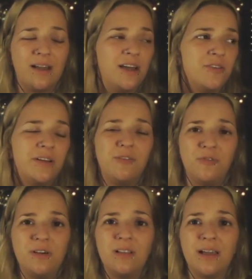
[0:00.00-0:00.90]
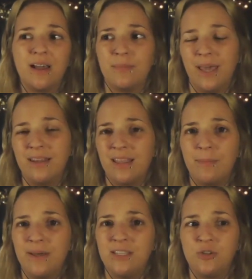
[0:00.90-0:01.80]
I already feel like I'm getting that
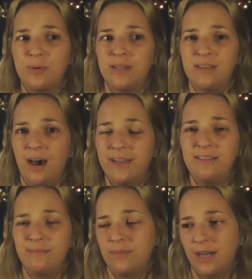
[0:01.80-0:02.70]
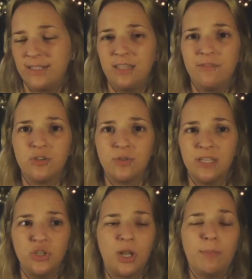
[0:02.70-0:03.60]
message because I did the visualization.